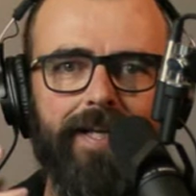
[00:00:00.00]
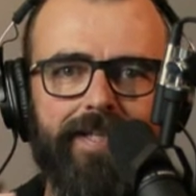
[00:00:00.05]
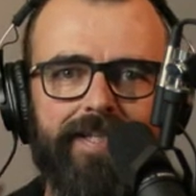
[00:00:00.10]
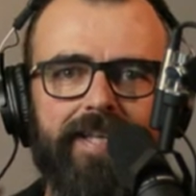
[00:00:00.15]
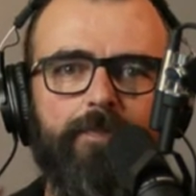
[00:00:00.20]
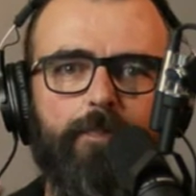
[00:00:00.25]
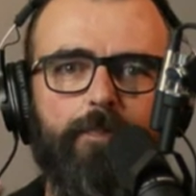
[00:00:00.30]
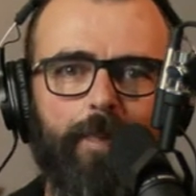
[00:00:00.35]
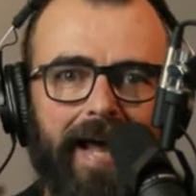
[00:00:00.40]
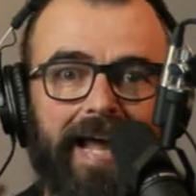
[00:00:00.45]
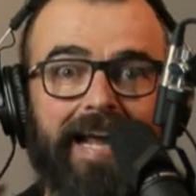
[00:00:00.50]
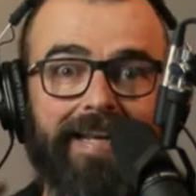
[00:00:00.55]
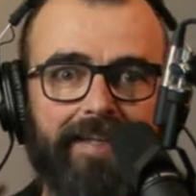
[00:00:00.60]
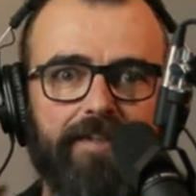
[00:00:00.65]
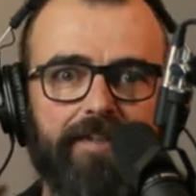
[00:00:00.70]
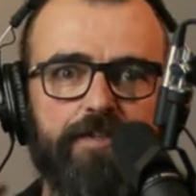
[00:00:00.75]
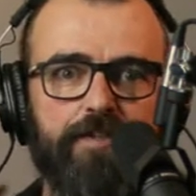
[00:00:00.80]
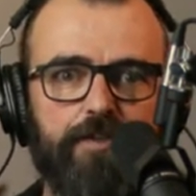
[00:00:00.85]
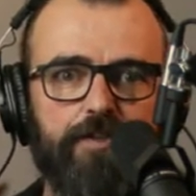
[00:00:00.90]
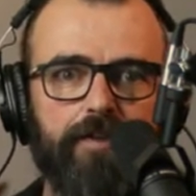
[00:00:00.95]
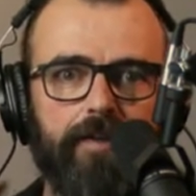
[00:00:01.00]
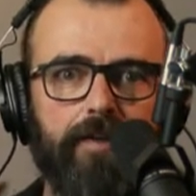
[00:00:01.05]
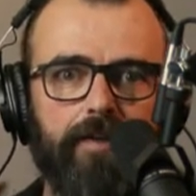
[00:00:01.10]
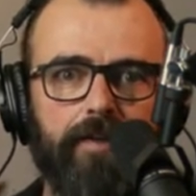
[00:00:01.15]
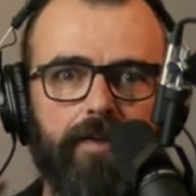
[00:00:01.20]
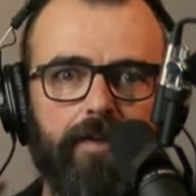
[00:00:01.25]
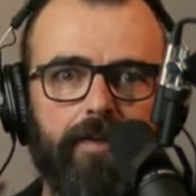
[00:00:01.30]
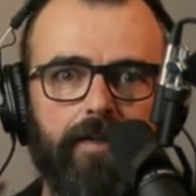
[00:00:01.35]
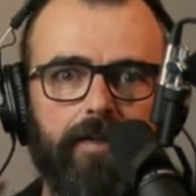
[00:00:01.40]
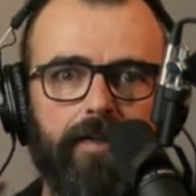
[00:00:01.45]
see package,
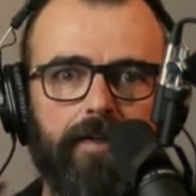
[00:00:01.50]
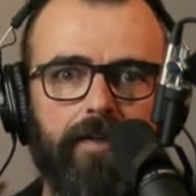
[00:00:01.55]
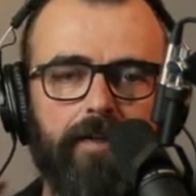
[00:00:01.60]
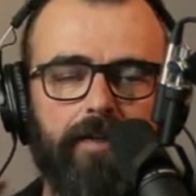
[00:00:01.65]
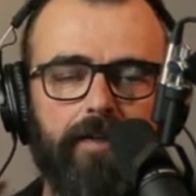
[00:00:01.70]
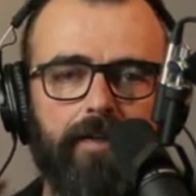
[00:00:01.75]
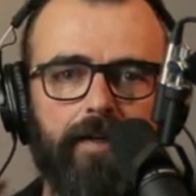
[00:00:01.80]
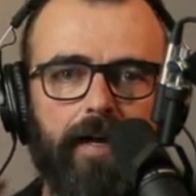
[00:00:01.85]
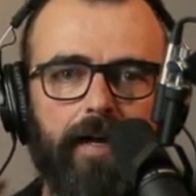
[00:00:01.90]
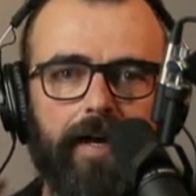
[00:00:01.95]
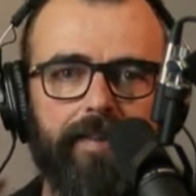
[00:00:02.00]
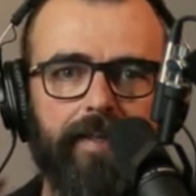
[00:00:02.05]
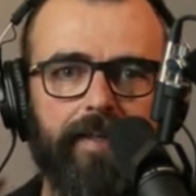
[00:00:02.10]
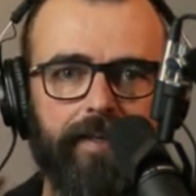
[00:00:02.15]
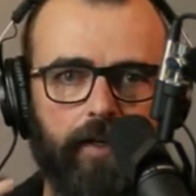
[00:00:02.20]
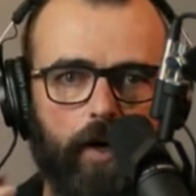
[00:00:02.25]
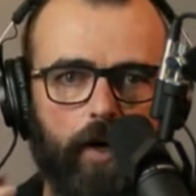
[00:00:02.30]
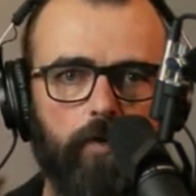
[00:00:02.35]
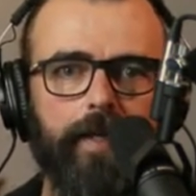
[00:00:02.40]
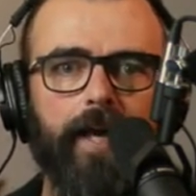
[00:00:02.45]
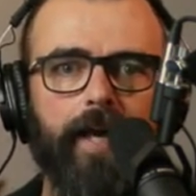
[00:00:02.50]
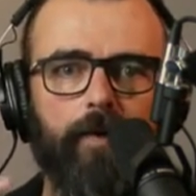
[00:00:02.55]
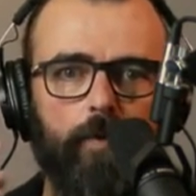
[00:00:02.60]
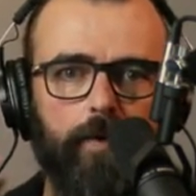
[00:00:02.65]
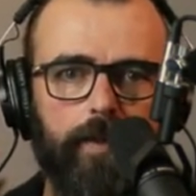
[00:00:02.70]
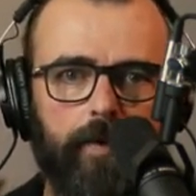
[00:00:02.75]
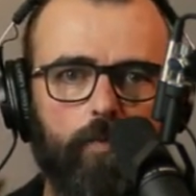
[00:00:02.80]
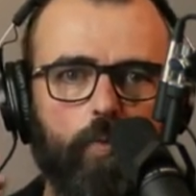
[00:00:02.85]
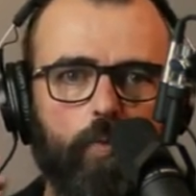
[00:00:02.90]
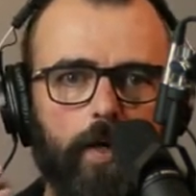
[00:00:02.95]
I think, okay, well
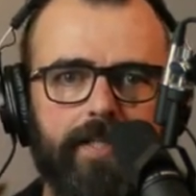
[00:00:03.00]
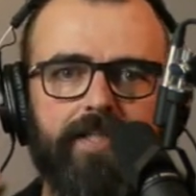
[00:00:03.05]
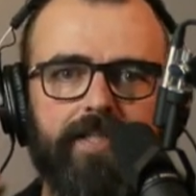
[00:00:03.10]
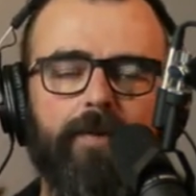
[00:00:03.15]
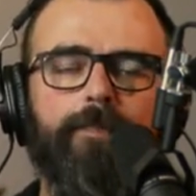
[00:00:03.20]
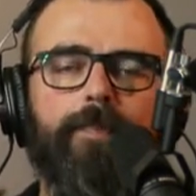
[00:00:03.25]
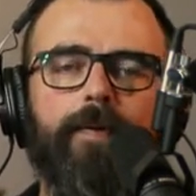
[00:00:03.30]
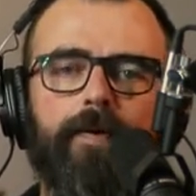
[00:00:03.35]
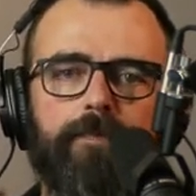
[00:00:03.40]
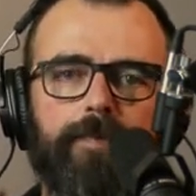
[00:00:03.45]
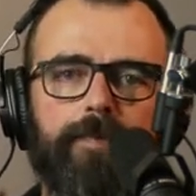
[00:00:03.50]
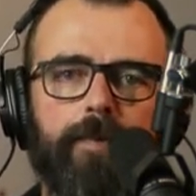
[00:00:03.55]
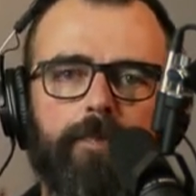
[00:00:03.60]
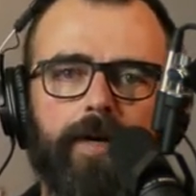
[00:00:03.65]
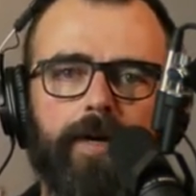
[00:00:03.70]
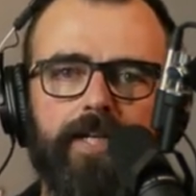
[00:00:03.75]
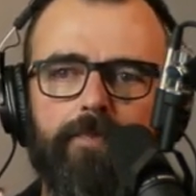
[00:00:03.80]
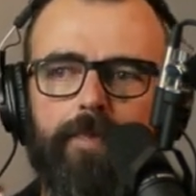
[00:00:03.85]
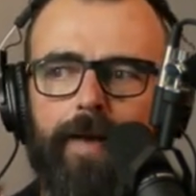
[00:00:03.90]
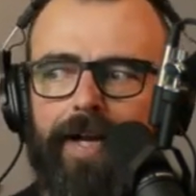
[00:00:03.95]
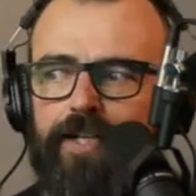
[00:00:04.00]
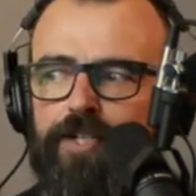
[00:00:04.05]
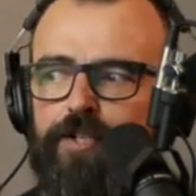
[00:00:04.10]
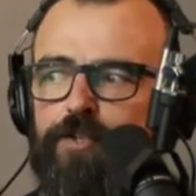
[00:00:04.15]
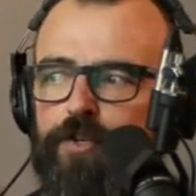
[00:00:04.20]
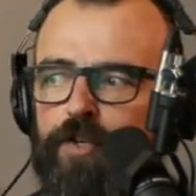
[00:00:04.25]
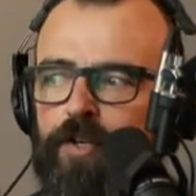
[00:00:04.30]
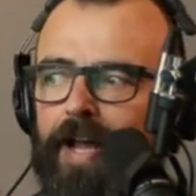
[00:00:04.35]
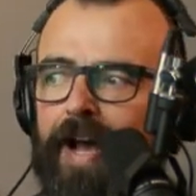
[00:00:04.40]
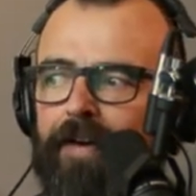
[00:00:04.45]
then what's the price package? You
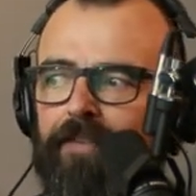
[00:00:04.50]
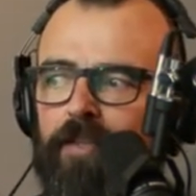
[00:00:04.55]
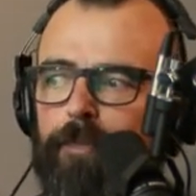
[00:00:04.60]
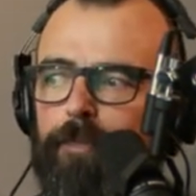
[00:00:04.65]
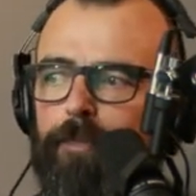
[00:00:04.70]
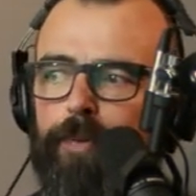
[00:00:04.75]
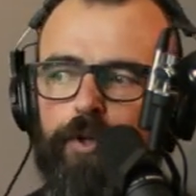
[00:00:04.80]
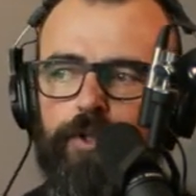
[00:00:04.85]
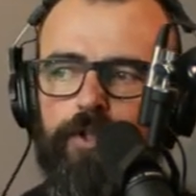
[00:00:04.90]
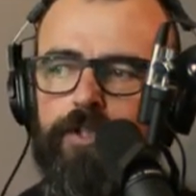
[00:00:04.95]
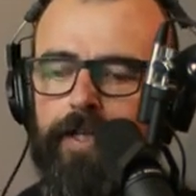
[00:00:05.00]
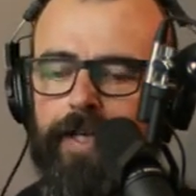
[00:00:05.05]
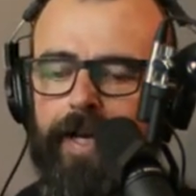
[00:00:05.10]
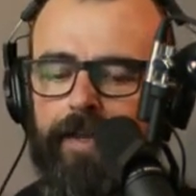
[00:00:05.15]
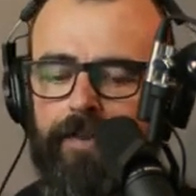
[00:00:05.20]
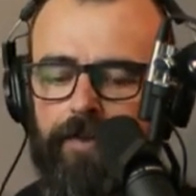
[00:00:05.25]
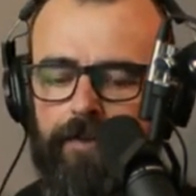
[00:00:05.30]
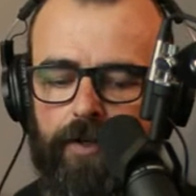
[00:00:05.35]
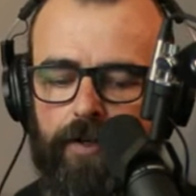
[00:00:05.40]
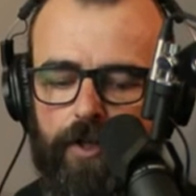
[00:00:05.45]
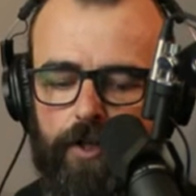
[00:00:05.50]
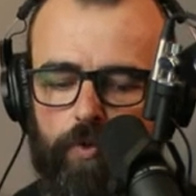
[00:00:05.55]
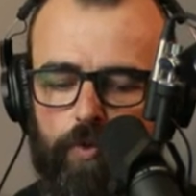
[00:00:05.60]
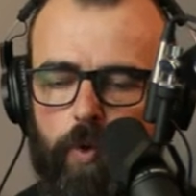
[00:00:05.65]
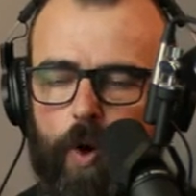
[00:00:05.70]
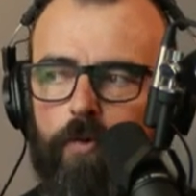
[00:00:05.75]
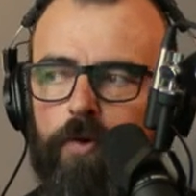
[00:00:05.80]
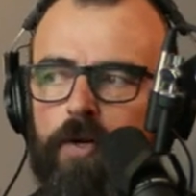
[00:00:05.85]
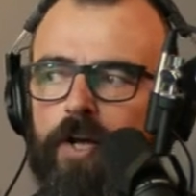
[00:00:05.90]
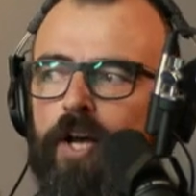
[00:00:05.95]
shouldn't have to put together a
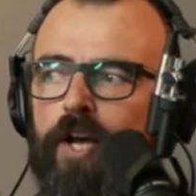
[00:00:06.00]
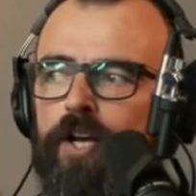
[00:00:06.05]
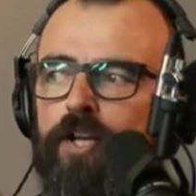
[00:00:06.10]
quote.